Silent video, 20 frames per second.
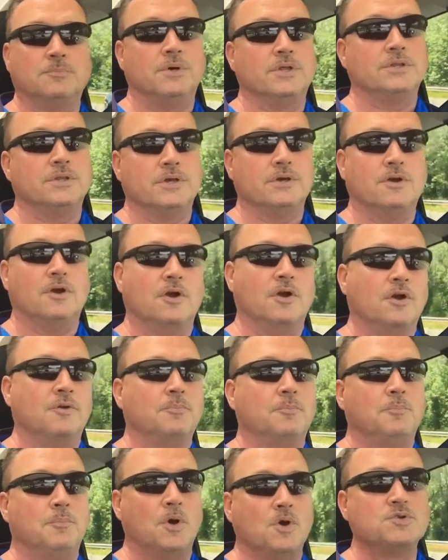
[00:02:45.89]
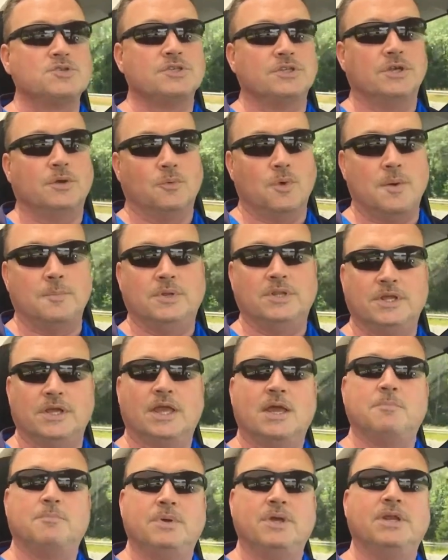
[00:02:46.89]
but there are mostly women that
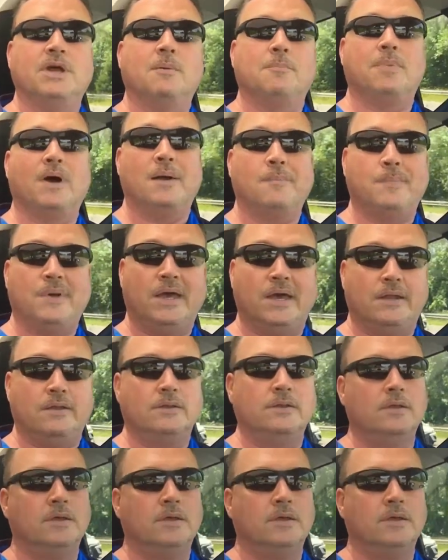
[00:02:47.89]
get beat up by men.